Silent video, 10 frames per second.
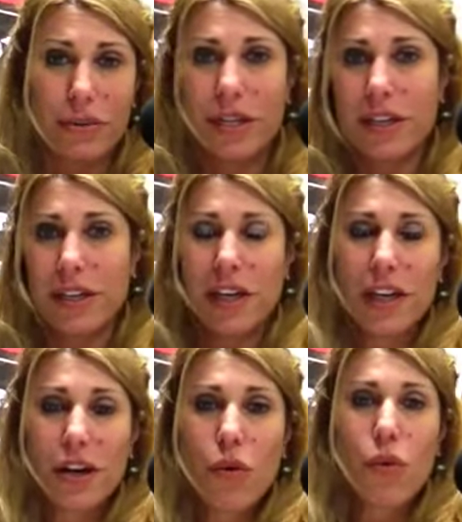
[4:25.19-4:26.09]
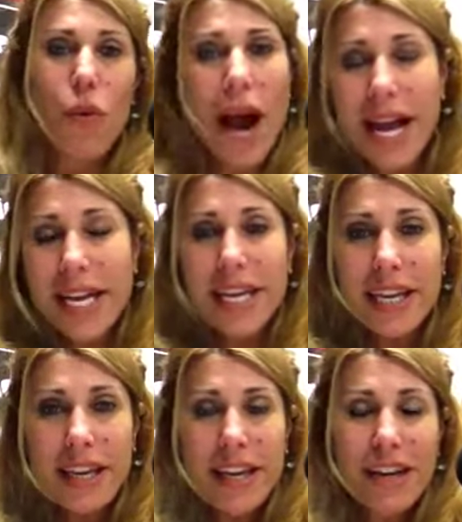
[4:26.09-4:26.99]
What a
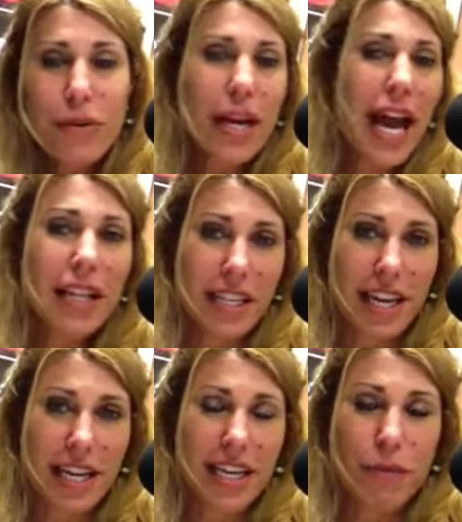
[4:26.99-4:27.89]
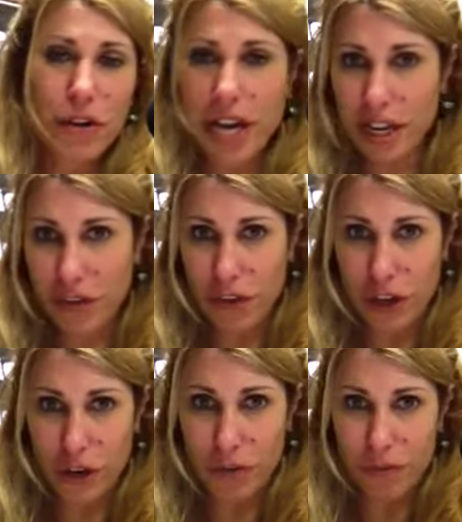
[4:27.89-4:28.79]
wacky, reality I keep creating for
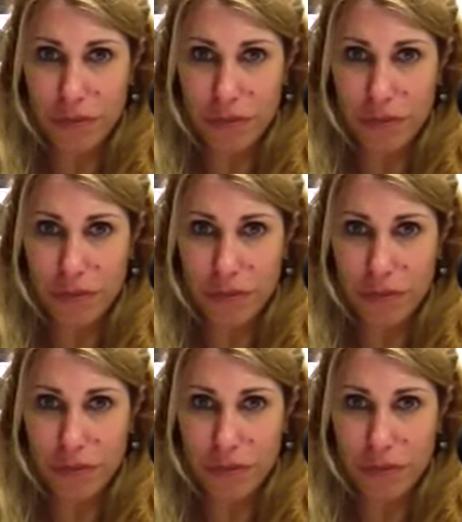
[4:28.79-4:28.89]
you.